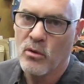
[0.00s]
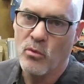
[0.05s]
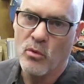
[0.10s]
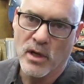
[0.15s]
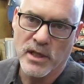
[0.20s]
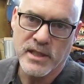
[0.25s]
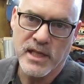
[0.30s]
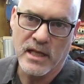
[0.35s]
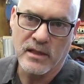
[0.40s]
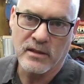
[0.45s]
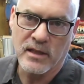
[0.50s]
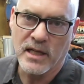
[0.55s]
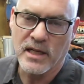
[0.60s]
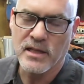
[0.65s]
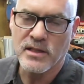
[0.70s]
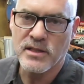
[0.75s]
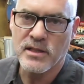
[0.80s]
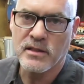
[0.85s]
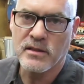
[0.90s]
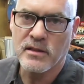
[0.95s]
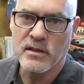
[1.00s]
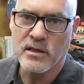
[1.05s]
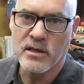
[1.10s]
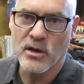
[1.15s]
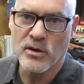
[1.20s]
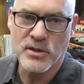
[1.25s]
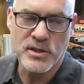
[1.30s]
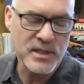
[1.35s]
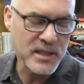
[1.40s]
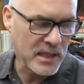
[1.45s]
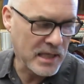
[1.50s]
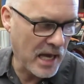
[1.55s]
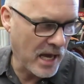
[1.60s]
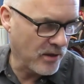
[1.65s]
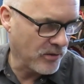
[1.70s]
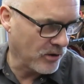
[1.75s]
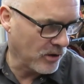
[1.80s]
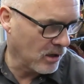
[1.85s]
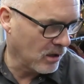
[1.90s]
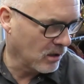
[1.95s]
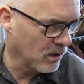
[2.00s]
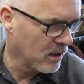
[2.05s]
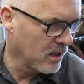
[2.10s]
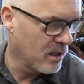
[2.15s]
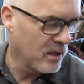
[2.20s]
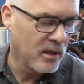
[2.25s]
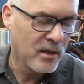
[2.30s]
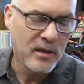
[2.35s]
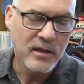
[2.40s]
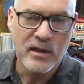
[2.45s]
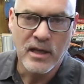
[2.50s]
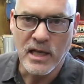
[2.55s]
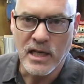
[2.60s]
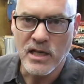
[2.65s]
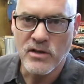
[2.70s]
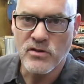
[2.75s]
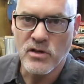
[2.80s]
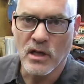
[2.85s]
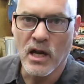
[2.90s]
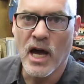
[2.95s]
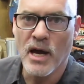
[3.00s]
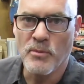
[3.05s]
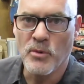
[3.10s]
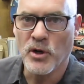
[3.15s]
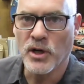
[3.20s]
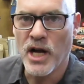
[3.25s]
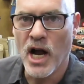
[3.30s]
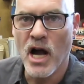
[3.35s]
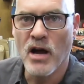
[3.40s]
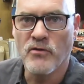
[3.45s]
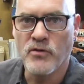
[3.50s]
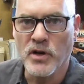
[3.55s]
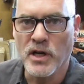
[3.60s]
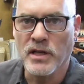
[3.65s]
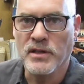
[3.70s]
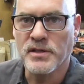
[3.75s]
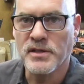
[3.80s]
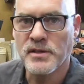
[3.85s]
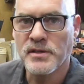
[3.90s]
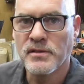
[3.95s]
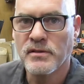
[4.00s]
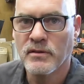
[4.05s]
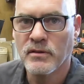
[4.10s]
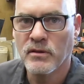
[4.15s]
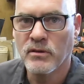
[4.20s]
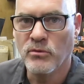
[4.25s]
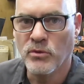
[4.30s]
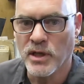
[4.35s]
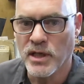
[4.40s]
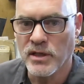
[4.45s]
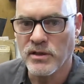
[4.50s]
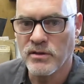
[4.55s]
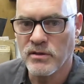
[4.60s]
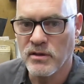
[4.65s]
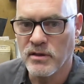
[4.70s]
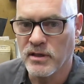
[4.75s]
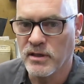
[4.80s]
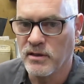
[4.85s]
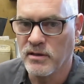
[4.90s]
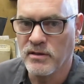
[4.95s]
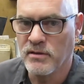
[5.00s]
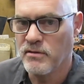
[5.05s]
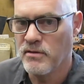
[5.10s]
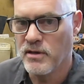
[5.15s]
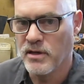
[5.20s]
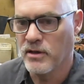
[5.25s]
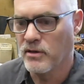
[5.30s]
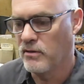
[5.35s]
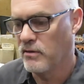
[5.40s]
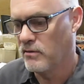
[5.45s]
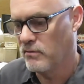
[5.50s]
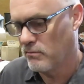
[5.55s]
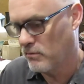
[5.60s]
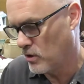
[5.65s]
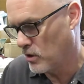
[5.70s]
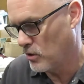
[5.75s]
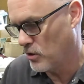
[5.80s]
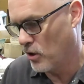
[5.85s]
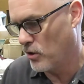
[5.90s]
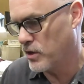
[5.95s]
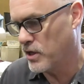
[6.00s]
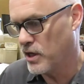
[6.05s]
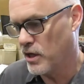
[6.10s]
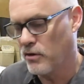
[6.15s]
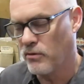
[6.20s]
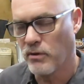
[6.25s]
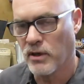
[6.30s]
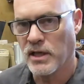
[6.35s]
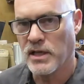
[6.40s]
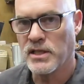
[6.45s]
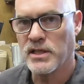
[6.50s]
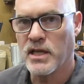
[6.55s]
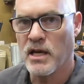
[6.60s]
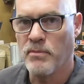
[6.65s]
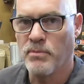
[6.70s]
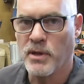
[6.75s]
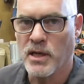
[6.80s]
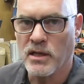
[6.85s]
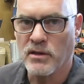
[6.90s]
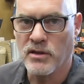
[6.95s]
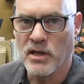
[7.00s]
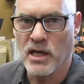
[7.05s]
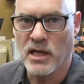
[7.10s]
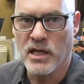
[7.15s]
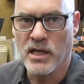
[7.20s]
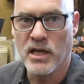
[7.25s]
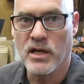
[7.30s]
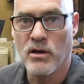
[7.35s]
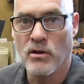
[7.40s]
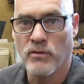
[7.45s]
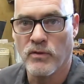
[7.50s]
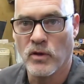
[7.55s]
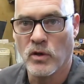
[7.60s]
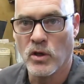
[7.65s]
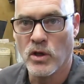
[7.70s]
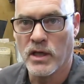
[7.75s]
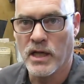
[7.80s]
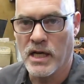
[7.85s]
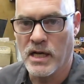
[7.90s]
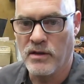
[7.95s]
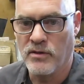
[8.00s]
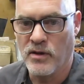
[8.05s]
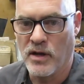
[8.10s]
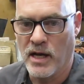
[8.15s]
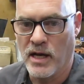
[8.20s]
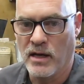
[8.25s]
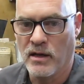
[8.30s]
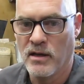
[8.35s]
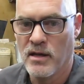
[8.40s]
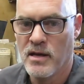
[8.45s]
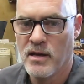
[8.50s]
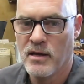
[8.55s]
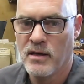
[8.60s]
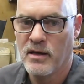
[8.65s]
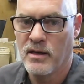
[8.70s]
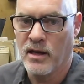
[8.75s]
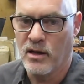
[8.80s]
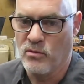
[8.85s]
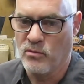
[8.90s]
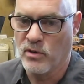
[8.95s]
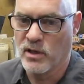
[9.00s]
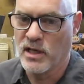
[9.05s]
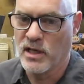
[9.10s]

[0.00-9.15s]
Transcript: once that thing goes together, it gives you a lot more confidence. When it's, you know you didn't really skip anything, you didn't overlook anything. And